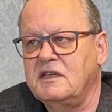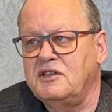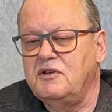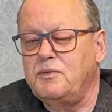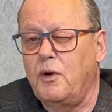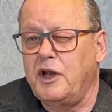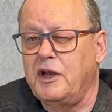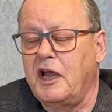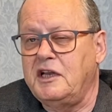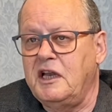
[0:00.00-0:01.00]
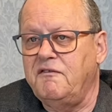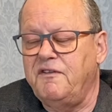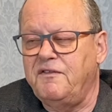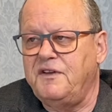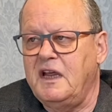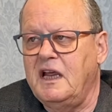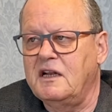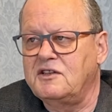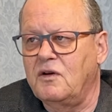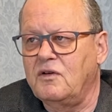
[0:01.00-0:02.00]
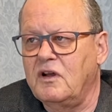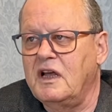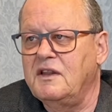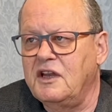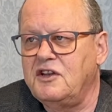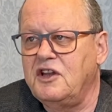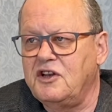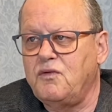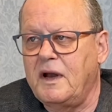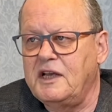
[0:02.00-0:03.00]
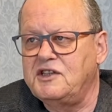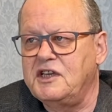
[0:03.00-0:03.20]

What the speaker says: As he was born in 1915, so in the 20s,